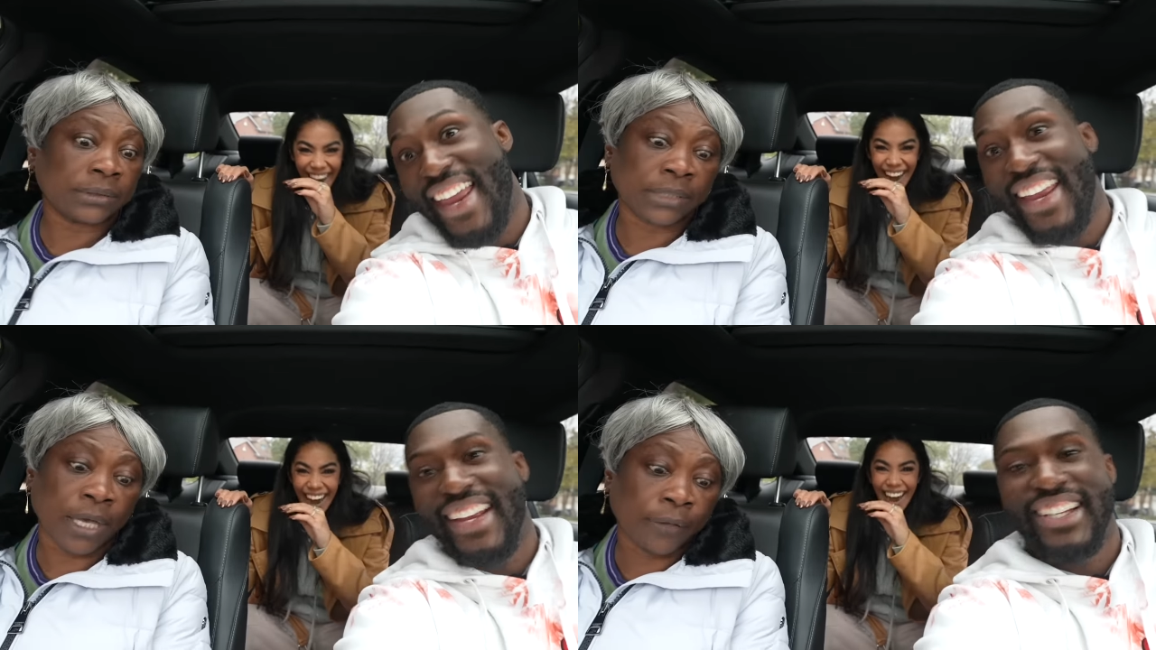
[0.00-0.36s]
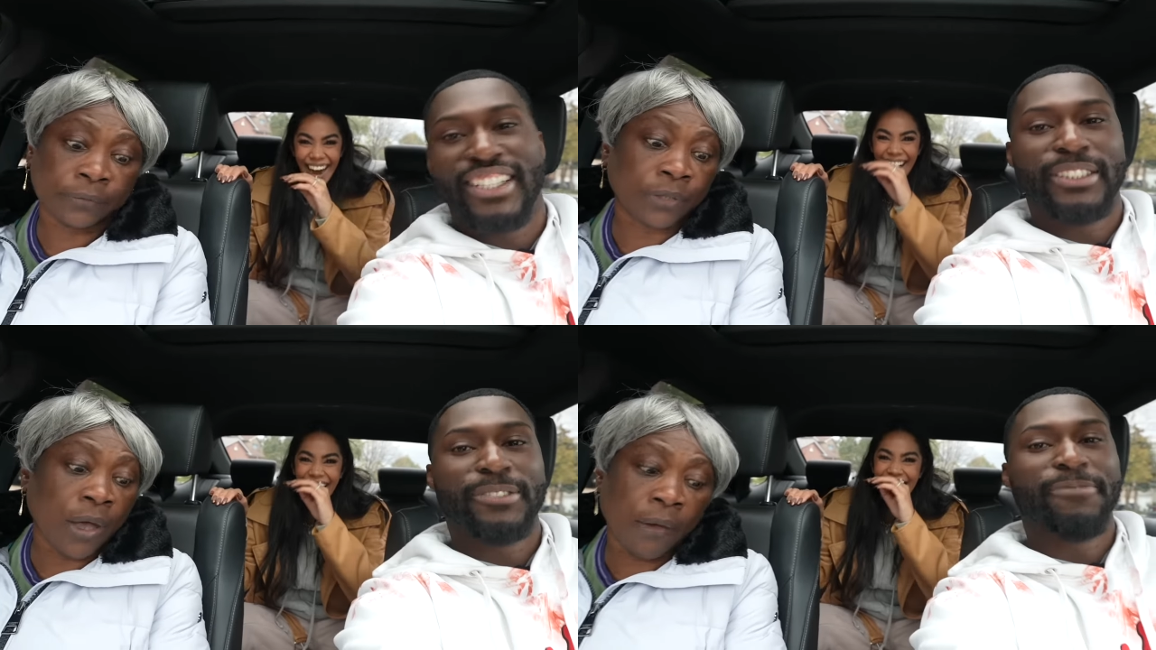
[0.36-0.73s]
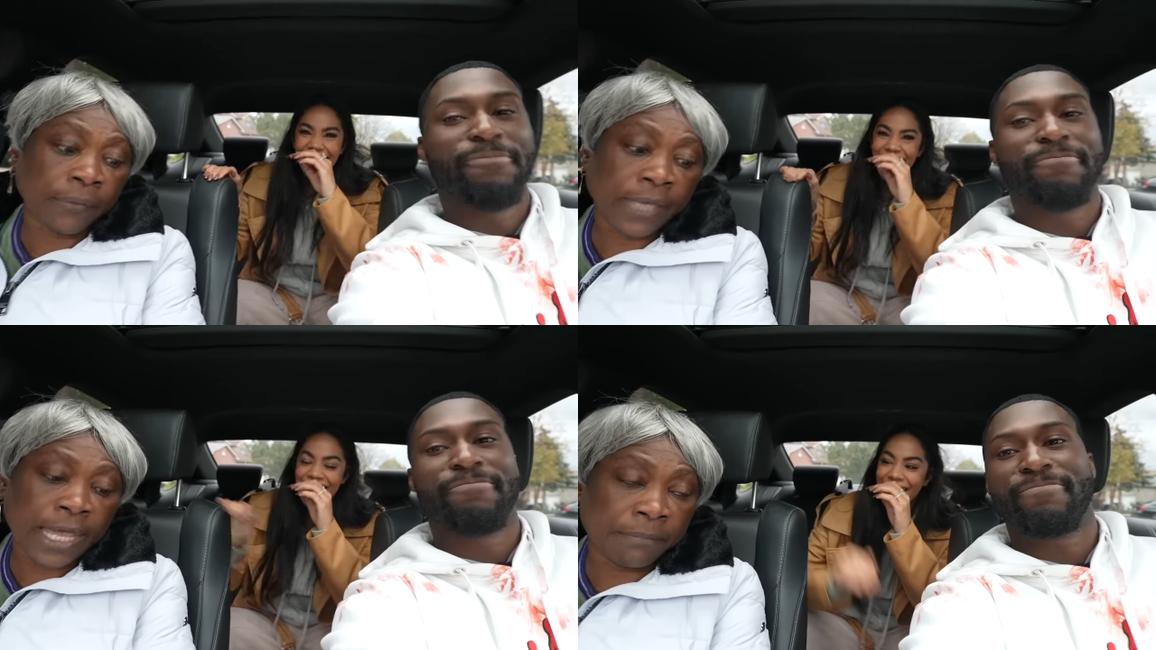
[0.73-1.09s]
Speaker 1: So
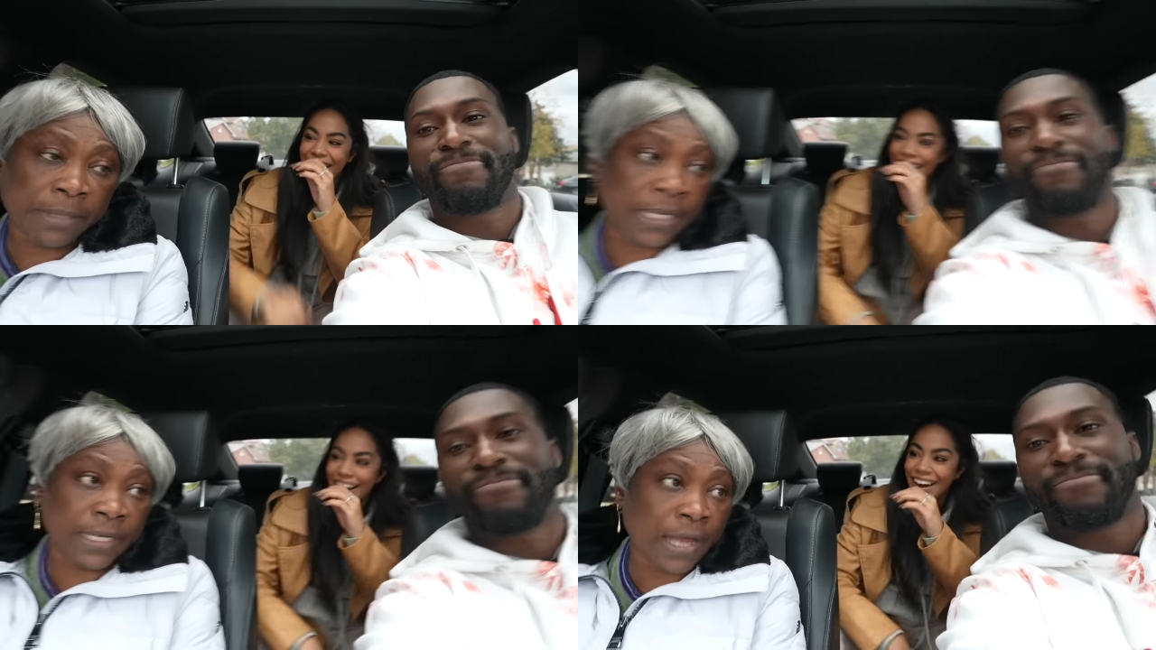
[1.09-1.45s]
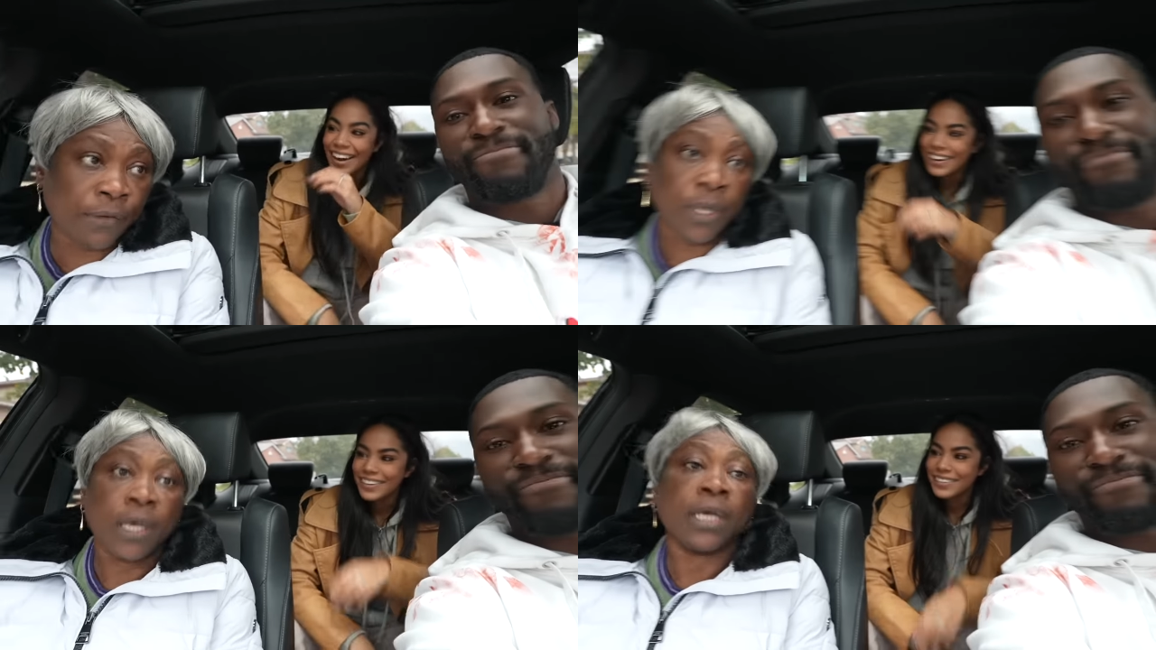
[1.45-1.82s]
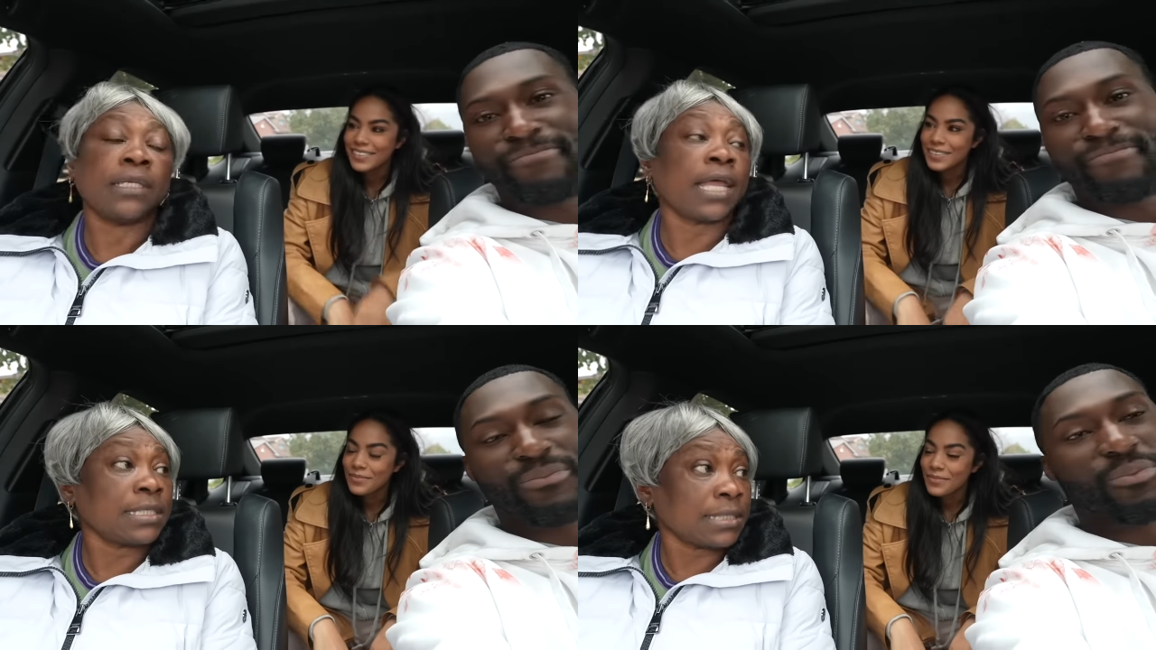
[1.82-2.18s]
don't get me in on.
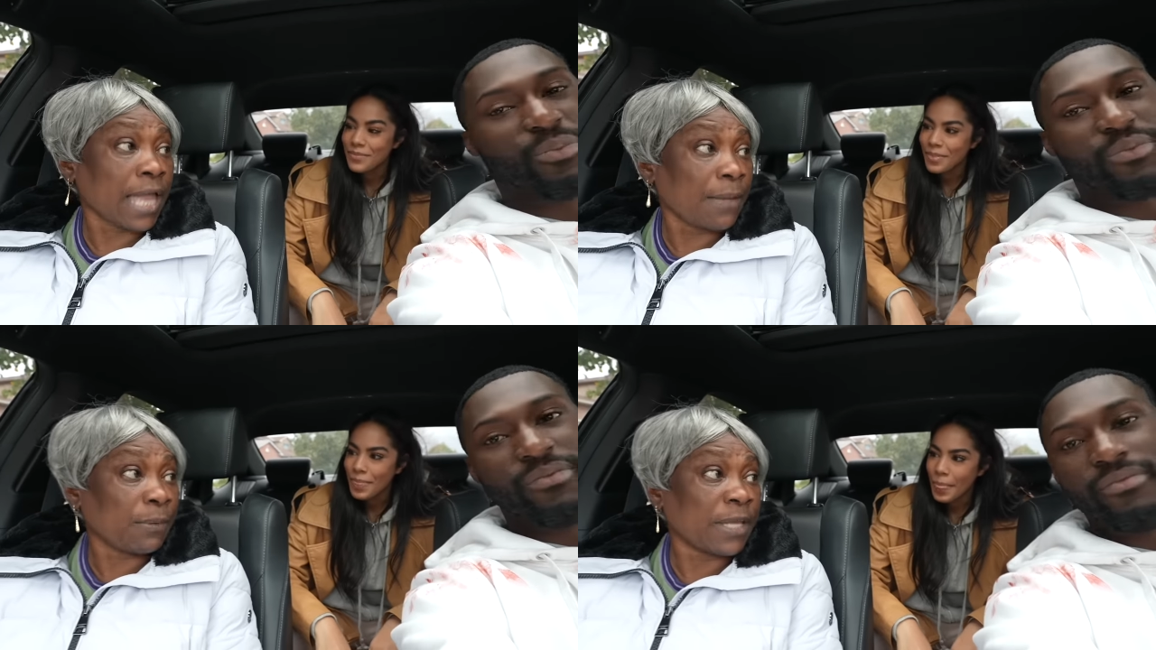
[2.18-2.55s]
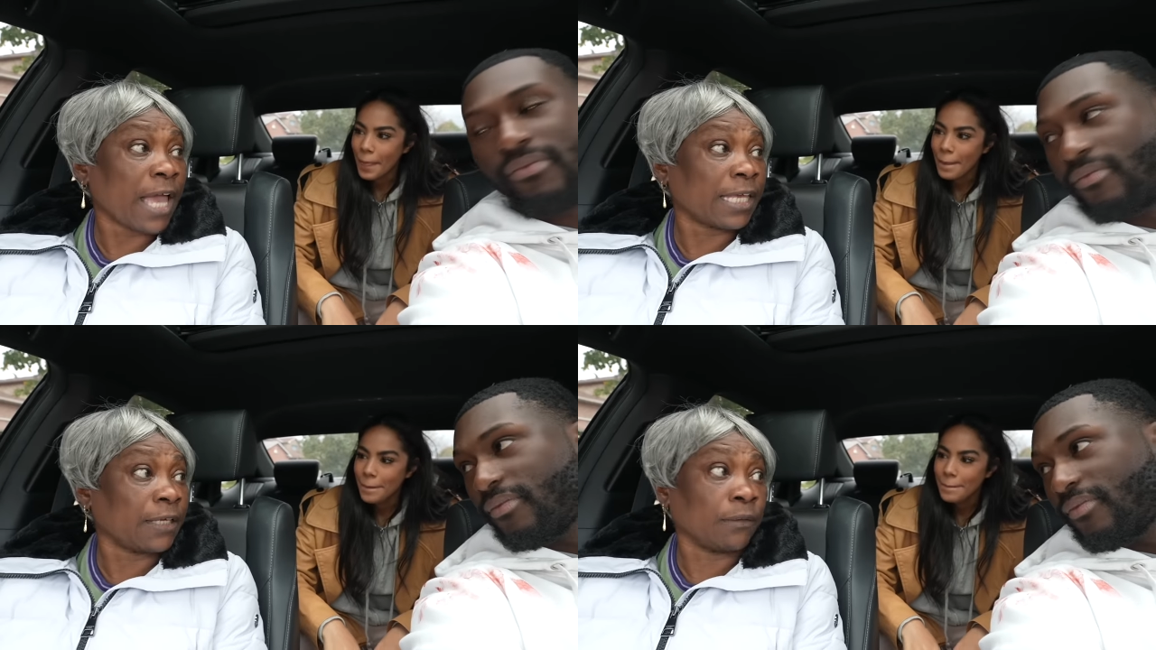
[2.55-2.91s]
Next time when you